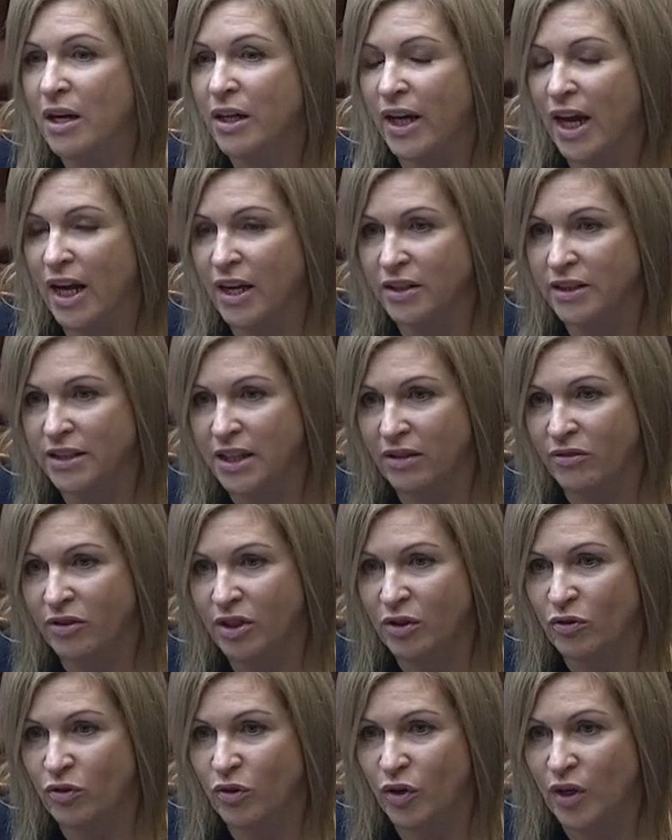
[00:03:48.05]
Carers living
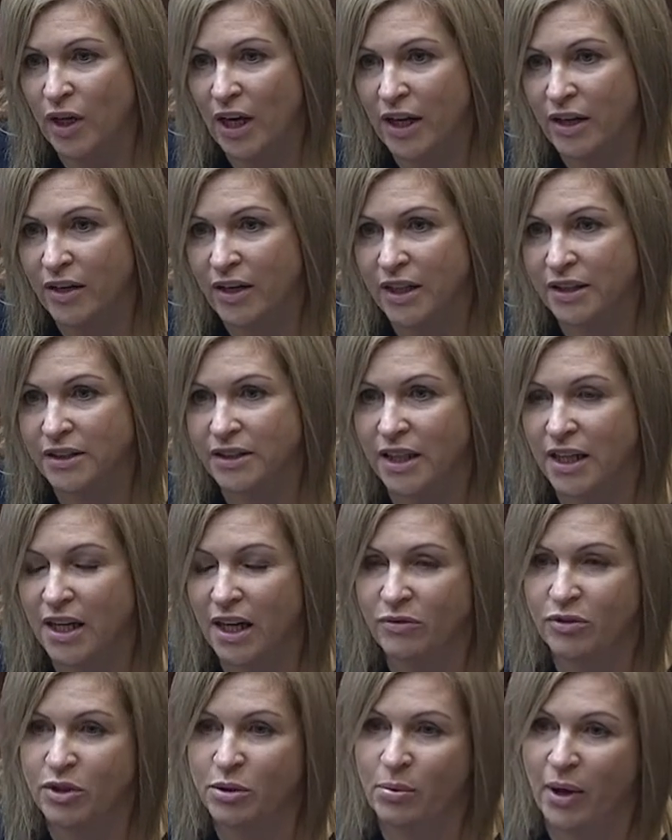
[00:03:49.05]
in rural areas that
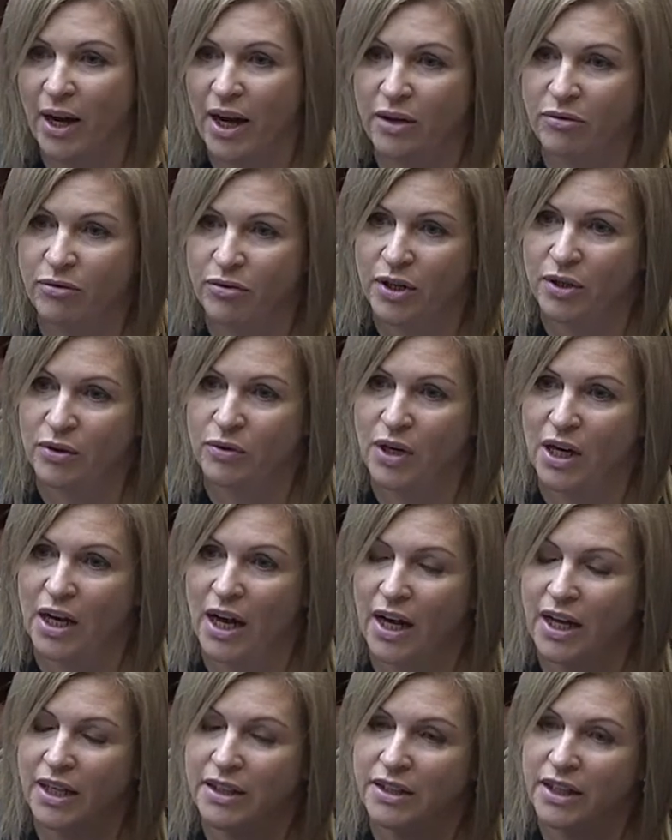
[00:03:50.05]
have to pay fuel
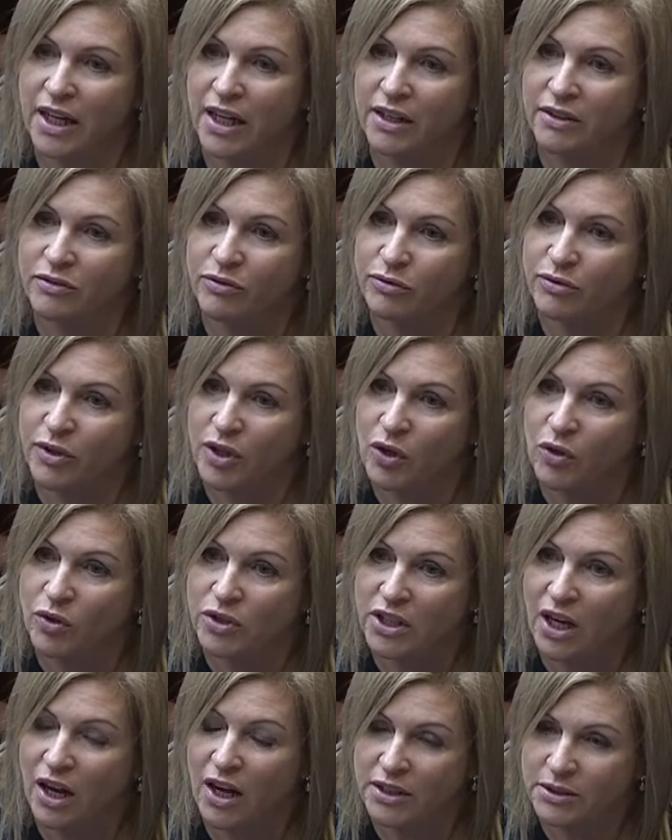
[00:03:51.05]
and for going
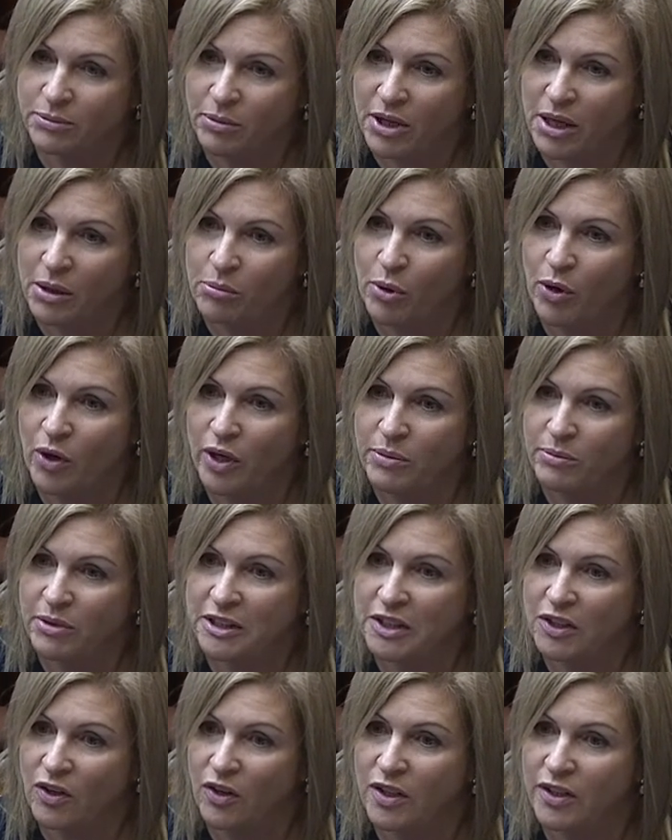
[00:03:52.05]
to hospital
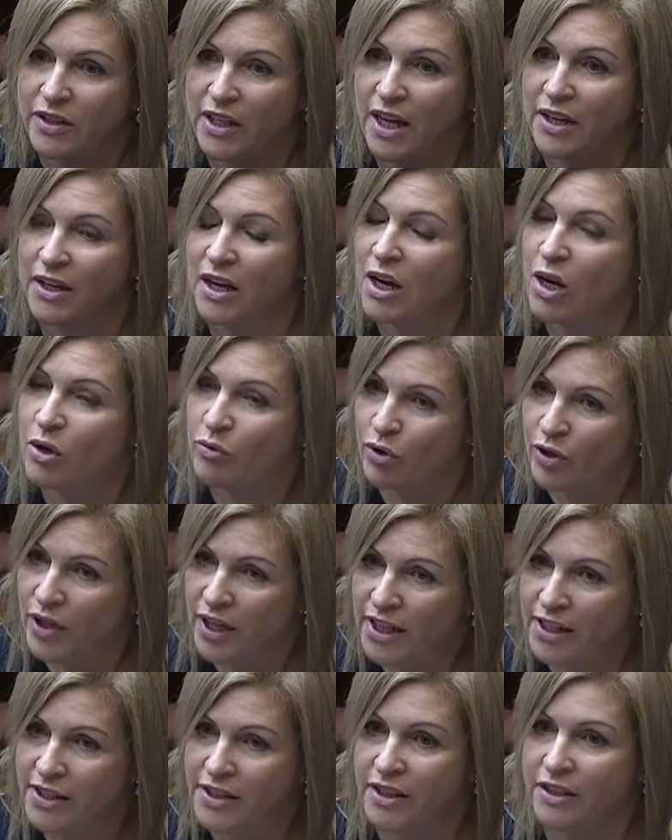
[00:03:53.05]
appointments, all of that, for
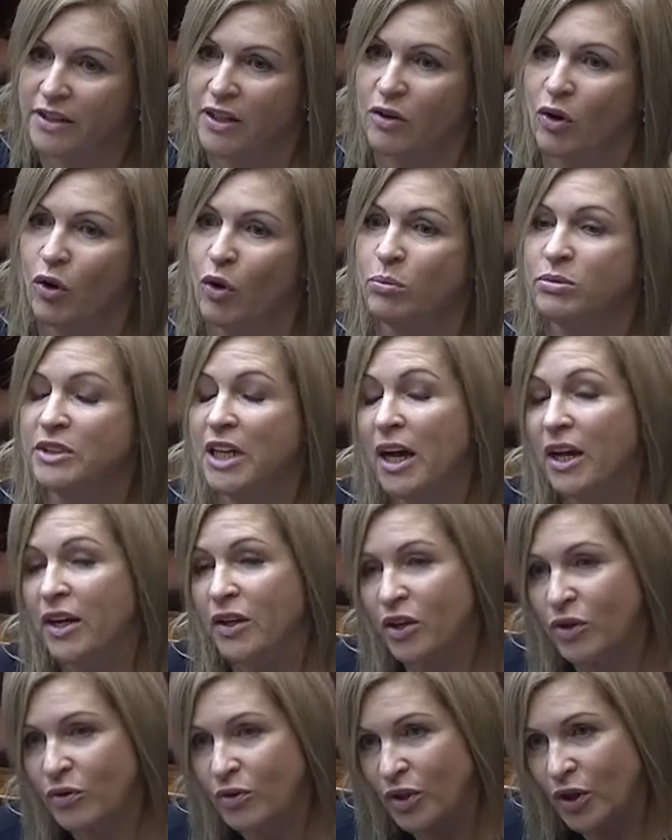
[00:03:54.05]
heating their homes,
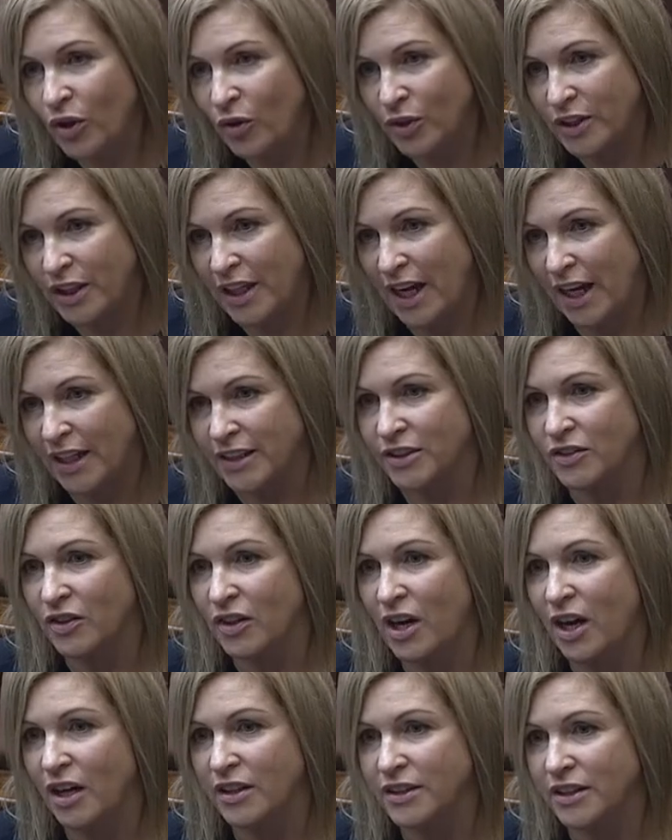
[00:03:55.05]
you know the extra
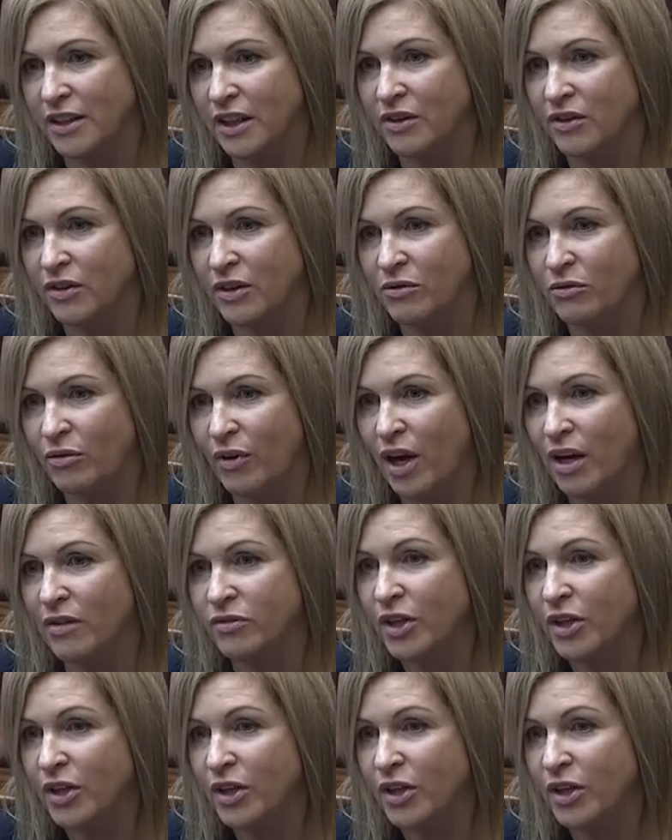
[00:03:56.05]
costs that are involved.